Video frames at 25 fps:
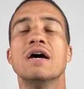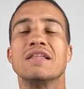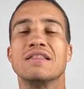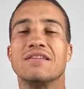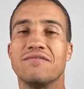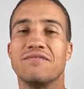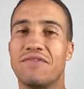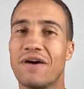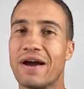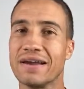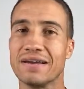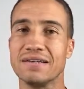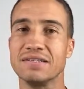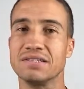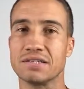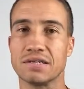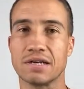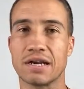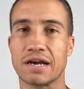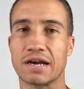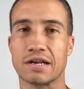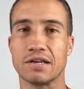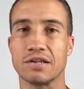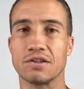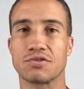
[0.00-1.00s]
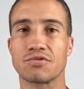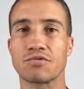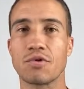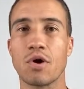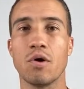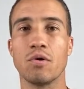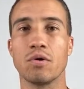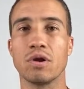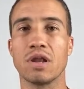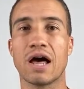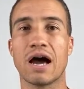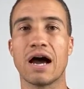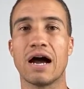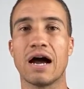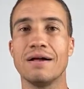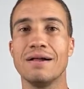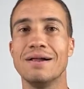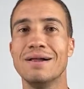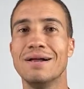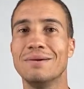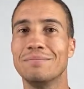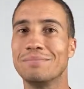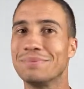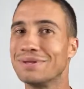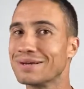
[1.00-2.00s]
The Vikings are not going to throw a lot,
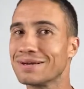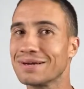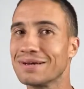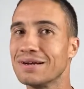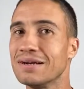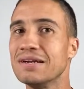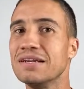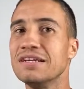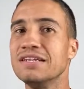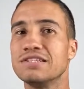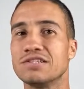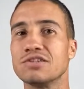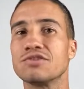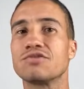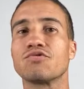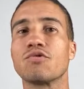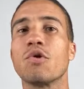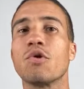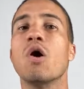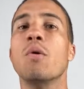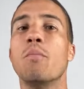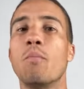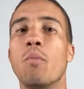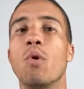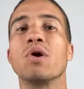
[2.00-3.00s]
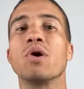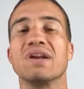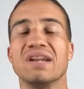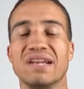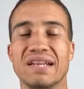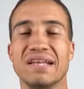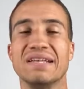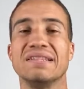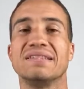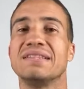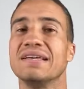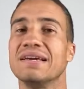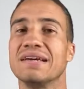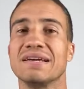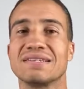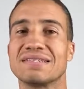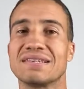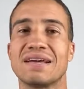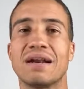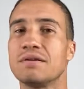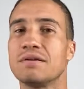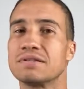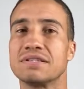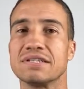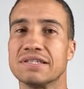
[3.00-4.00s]
but they're going to need to throw more than they think, because
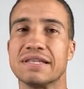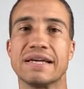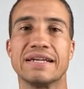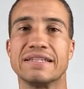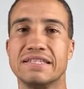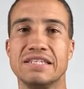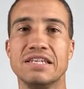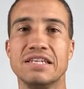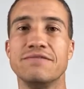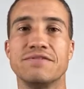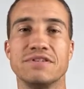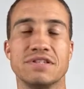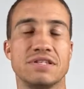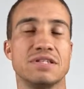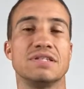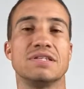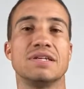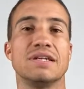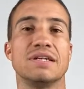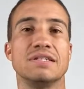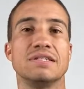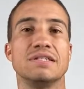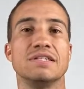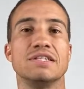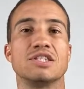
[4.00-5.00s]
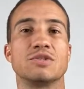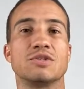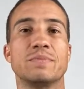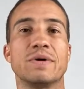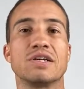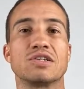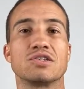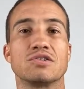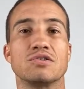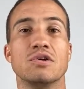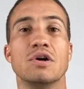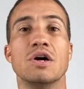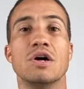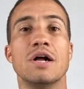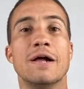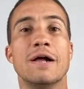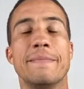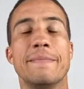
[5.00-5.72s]
I don't think that defense is anything special.